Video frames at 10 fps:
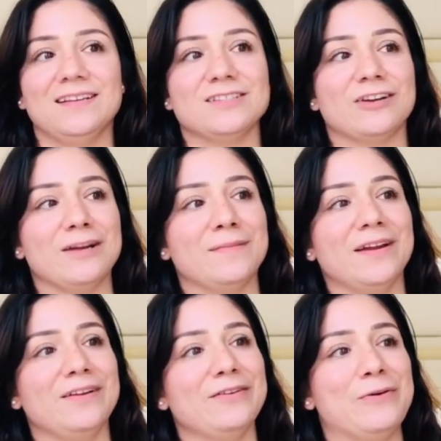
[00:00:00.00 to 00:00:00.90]
Sorry,
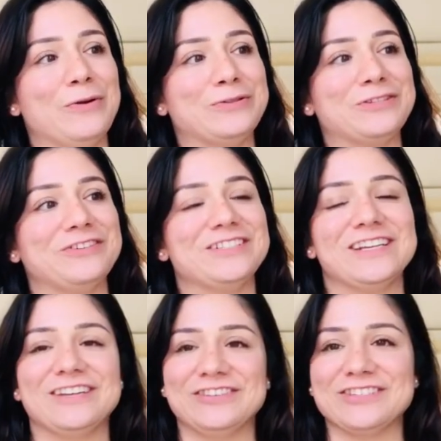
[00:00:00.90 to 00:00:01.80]
my rooster
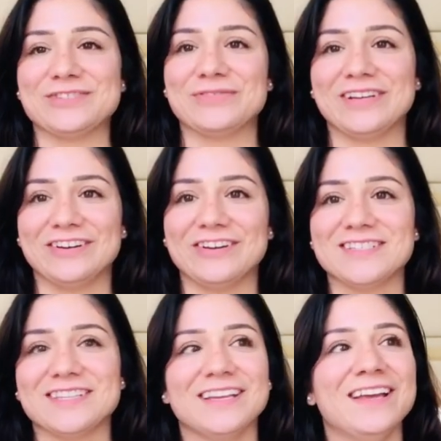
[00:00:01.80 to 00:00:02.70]
chicken are just running
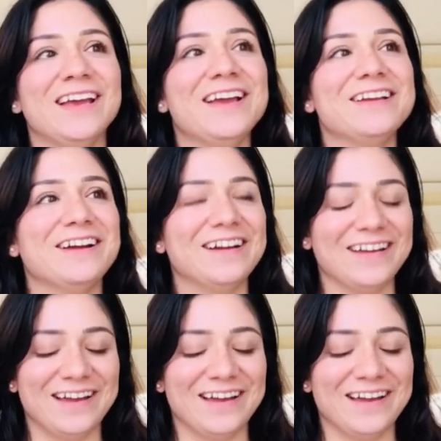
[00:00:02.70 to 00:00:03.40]
across the yard.